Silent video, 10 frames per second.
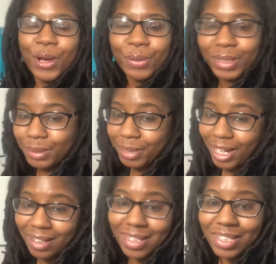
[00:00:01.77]
What's up,
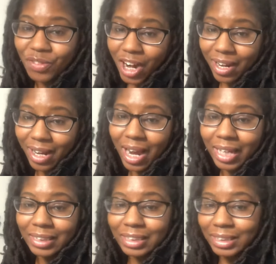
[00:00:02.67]
y'all? It's Friday.
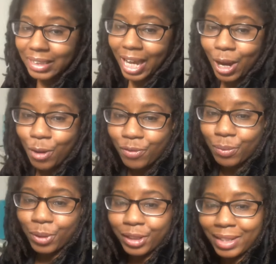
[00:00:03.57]
I just got home from
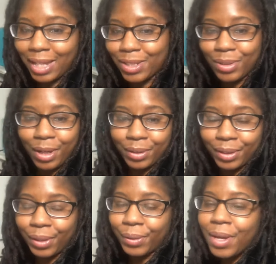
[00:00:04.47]
work not too long
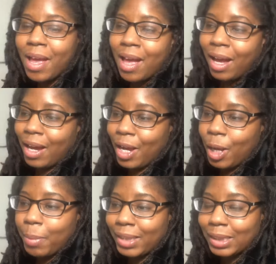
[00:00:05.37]
ago.
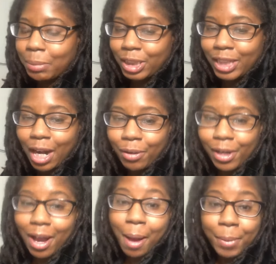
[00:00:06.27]
Um, I took my shower.
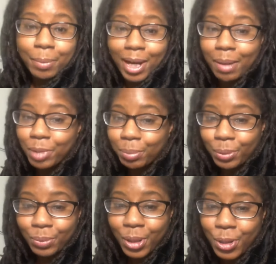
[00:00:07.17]
I'm in my comfortable
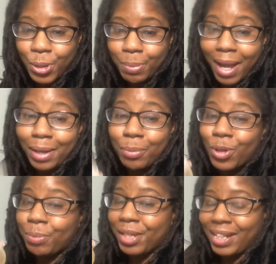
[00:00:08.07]
robe. I didn't
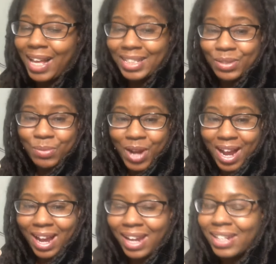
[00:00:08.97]
pour me a glass of
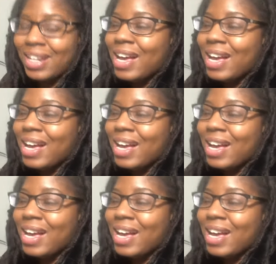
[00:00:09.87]
wine.